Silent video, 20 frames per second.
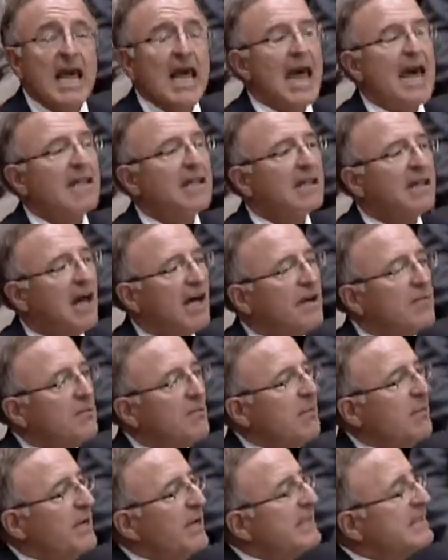And
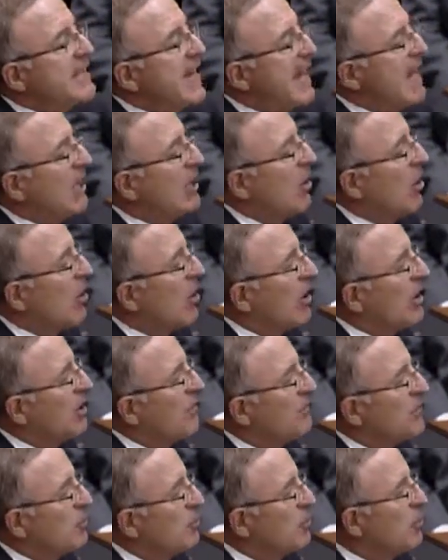let me tell all
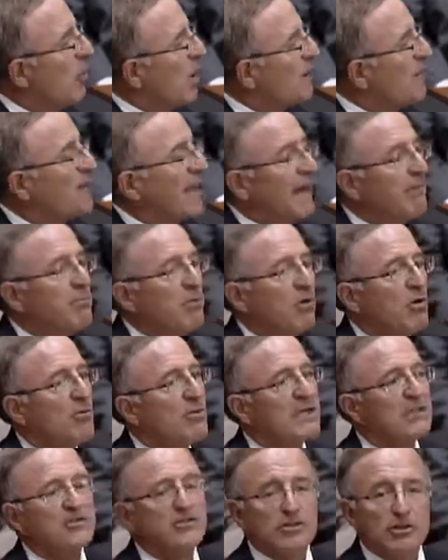of you what that
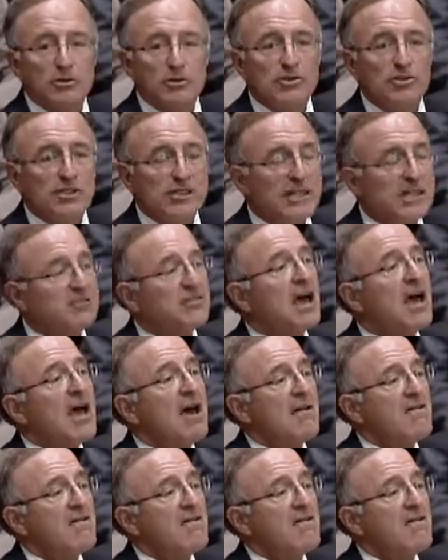permanent solution is.